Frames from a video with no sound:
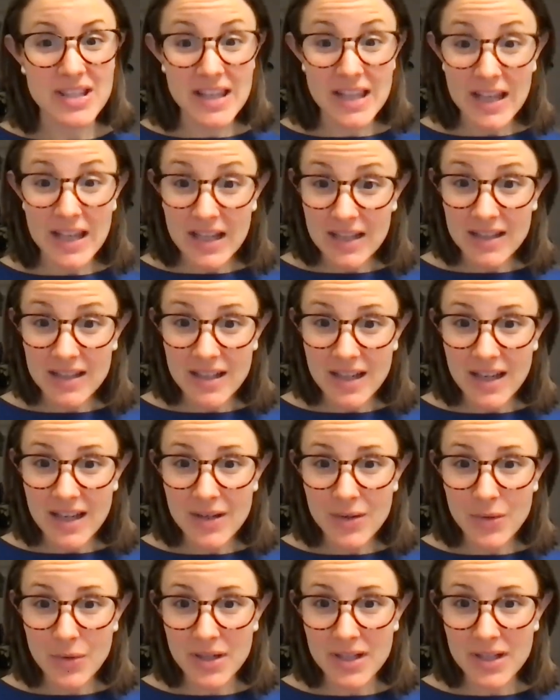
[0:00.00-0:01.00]
thin
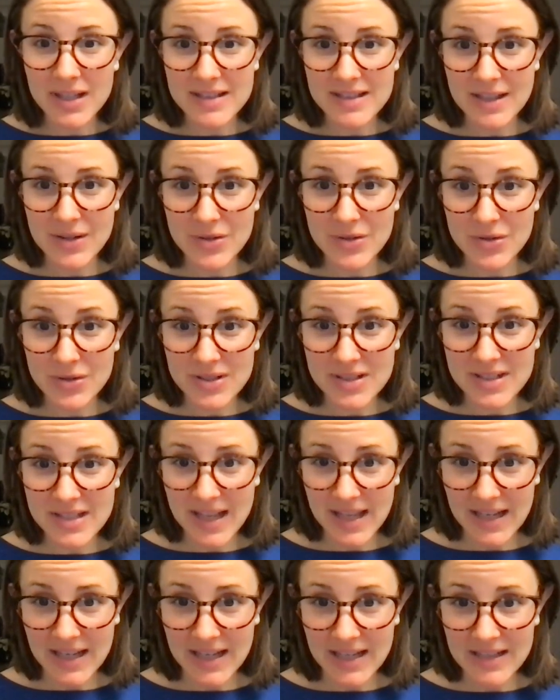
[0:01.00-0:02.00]
in organizational
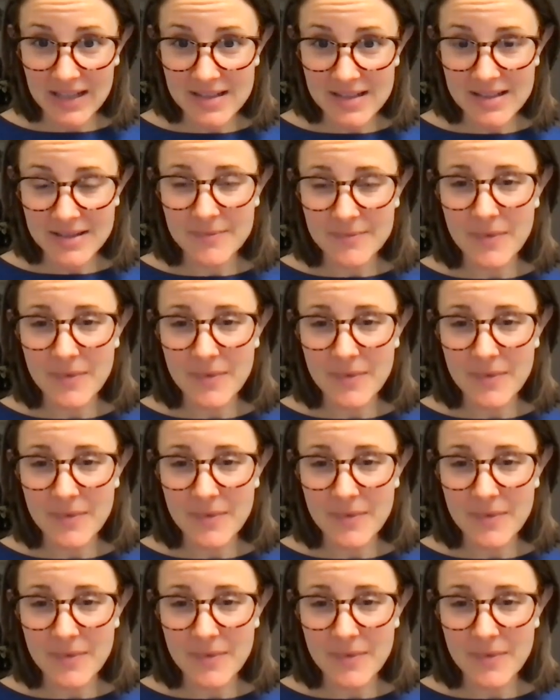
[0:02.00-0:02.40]
settings,